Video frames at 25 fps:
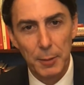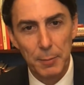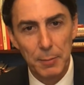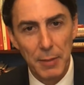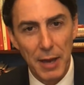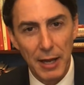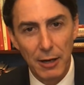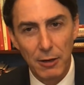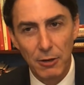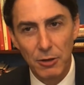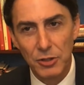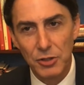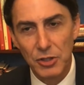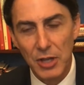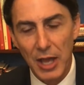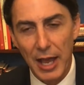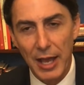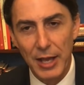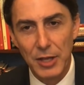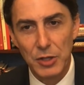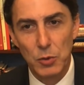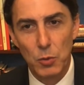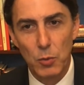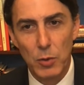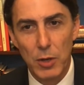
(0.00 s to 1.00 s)
matters,
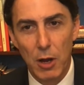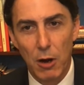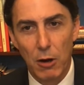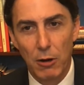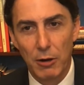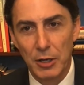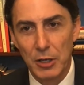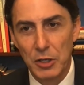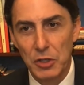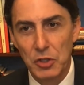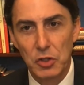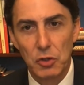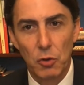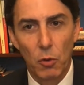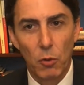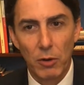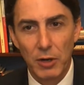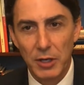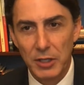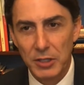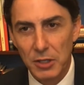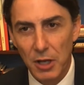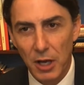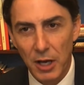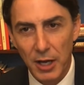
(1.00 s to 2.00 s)
as we are in
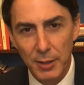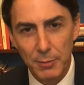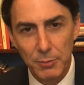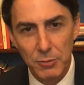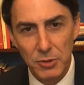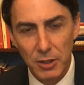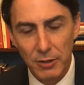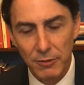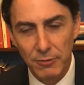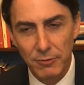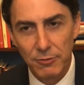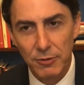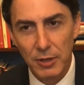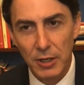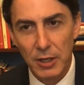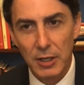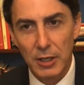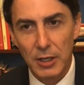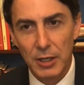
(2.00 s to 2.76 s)
historic times of